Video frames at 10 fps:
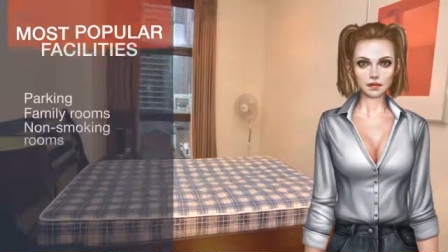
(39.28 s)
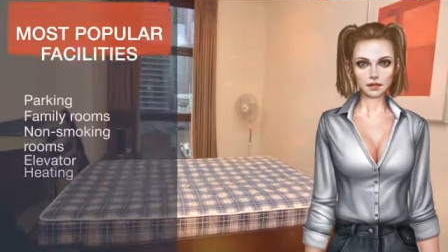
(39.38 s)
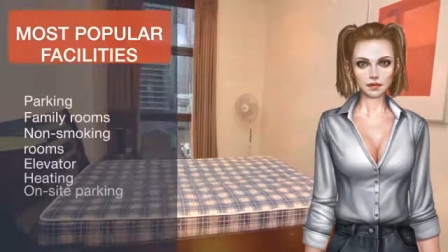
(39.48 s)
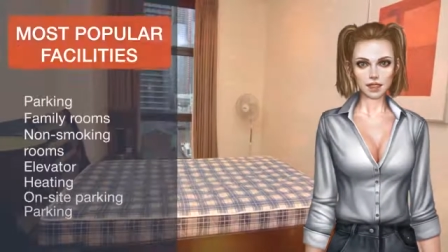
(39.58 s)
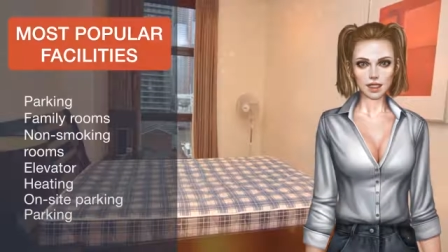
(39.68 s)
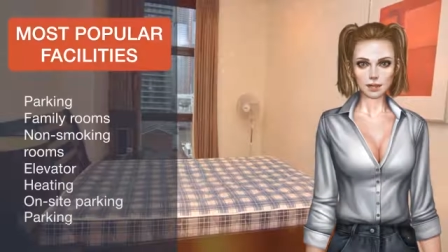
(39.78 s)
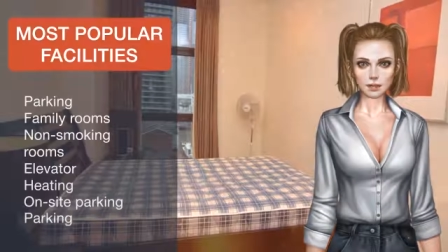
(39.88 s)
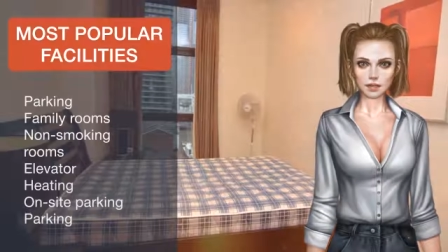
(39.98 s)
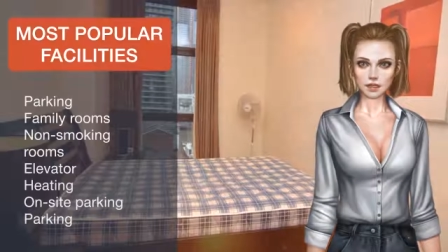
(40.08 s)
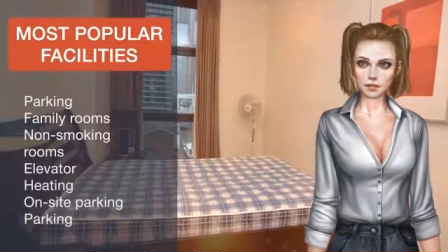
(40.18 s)
Tower
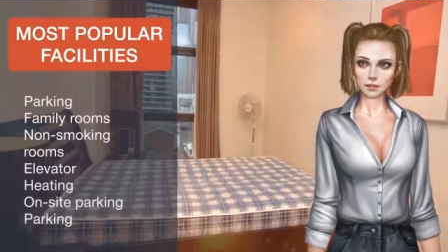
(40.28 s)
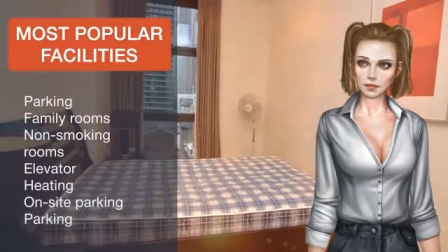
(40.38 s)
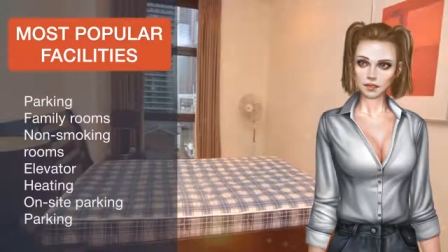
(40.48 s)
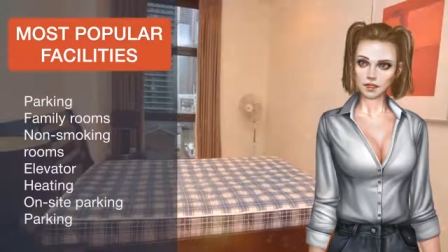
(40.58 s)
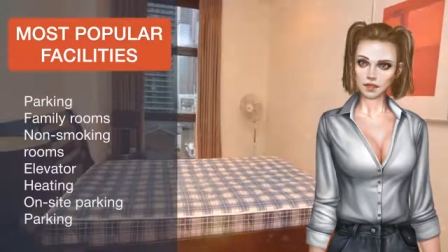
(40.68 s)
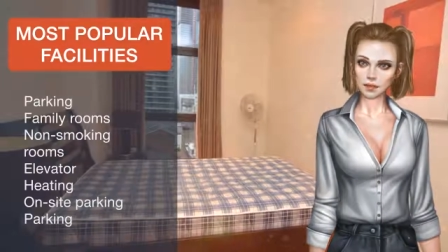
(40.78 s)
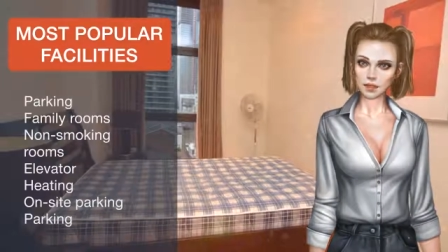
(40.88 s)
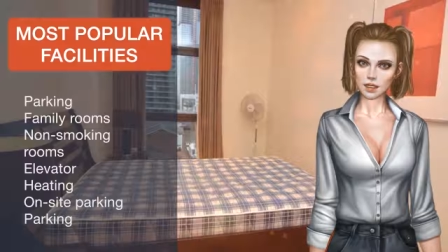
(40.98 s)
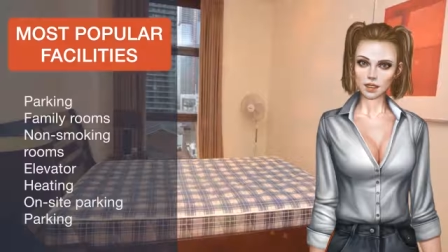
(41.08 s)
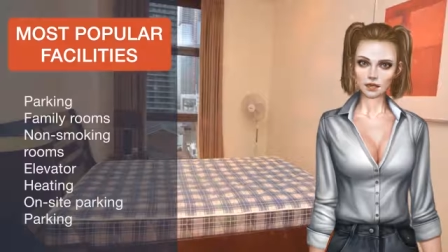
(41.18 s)
Hamlets is a great
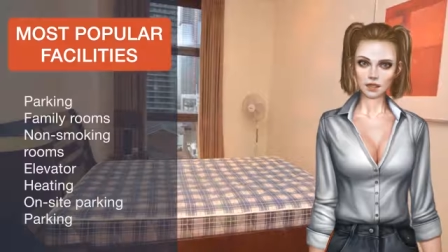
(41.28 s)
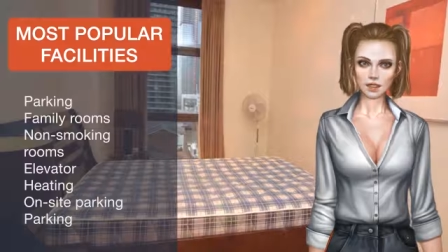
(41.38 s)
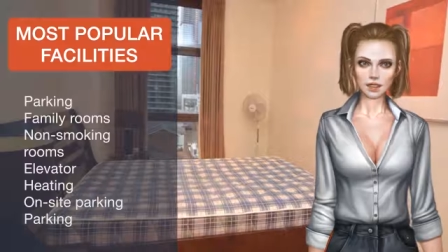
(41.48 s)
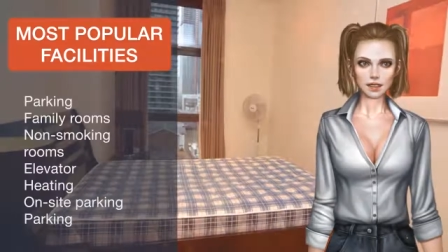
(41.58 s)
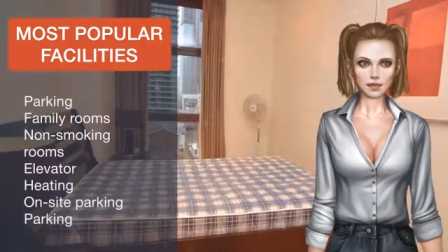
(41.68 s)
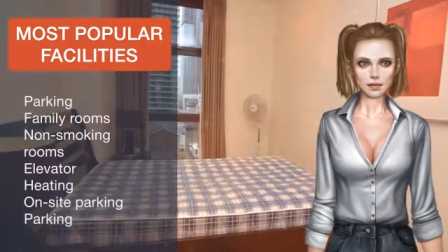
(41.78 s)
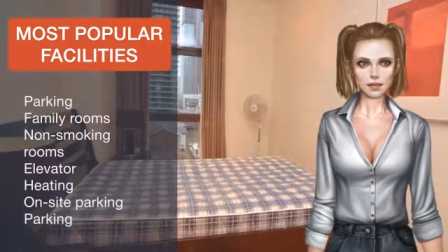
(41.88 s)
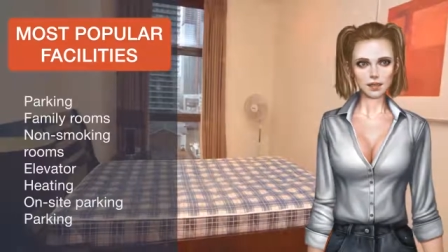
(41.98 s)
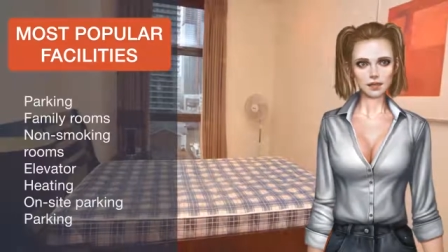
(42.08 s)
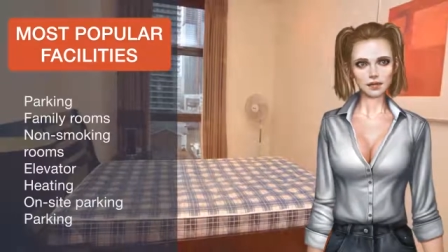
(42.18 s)
choice for travelers
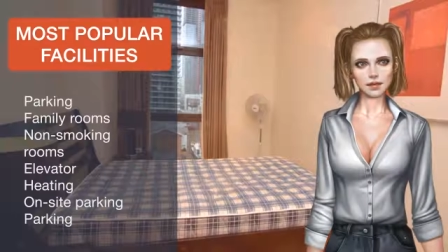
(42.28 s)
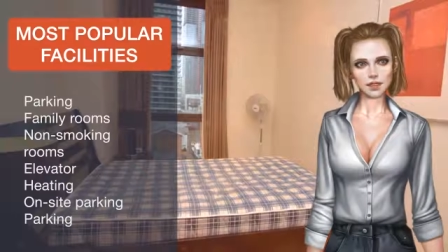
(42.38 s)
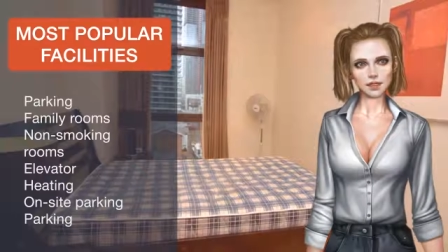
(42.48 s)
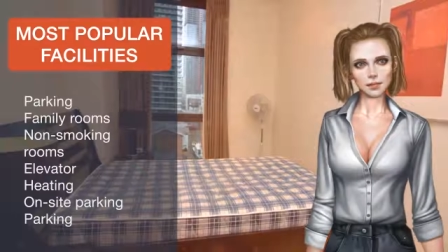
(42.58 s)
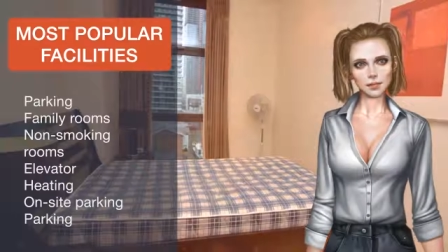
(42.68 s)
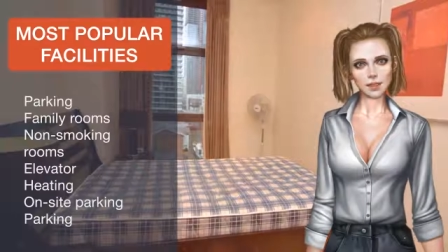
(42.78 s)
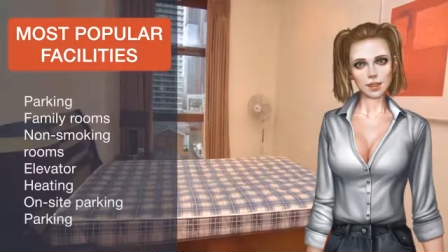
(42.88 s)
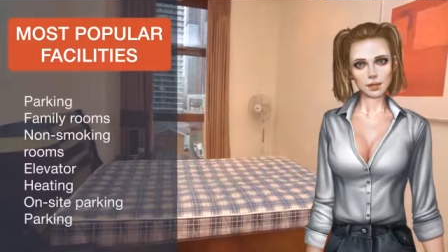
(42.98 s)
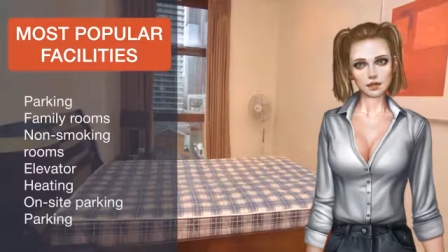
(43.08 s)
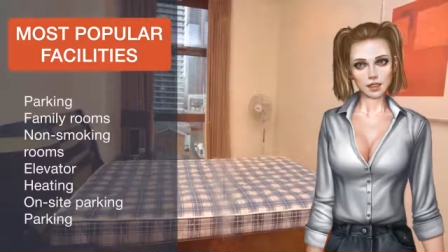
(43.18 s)
interested in city
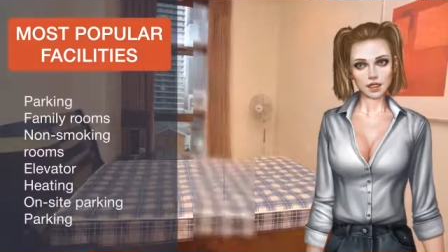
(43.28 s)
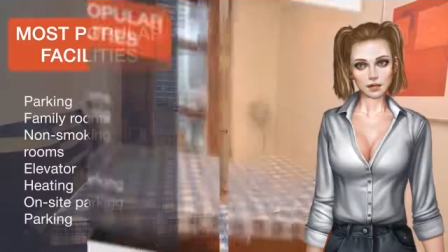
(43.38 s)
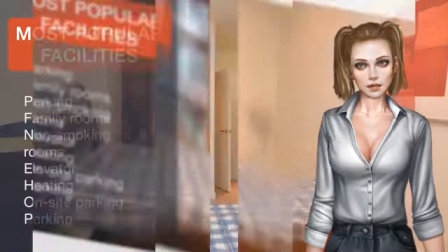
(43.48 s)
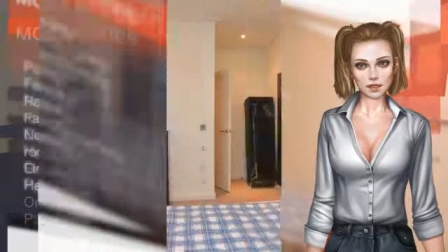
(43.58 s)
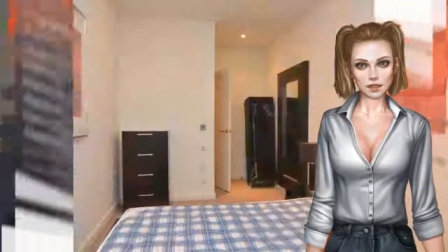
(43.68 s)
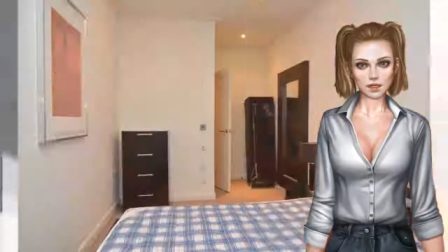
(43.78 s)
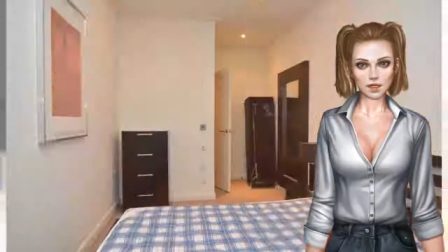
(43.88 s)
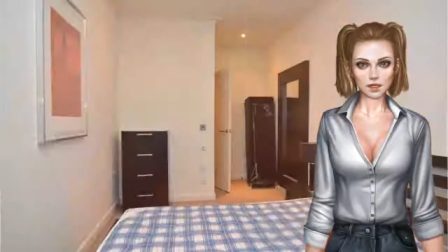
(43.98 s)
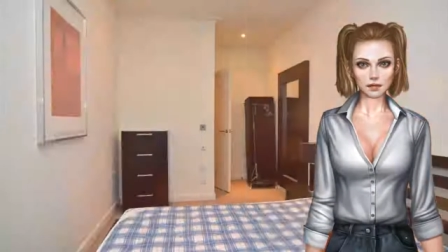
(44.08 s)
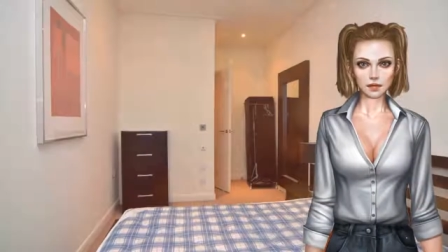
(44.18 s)
trips, monuments and
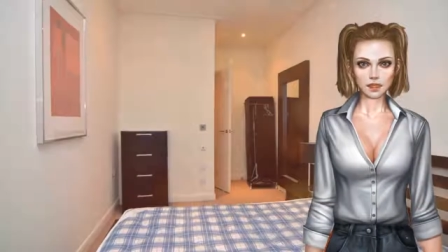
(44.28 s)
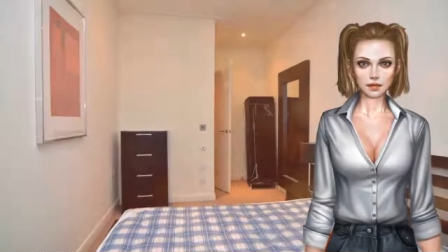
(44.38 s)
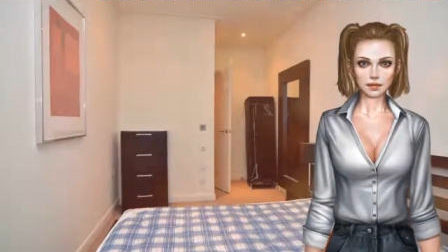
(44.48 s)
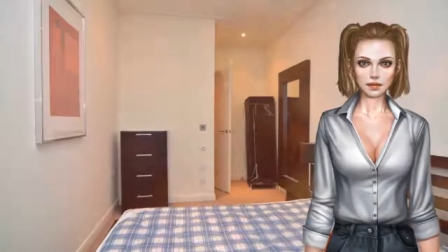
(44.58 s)
sightseeing.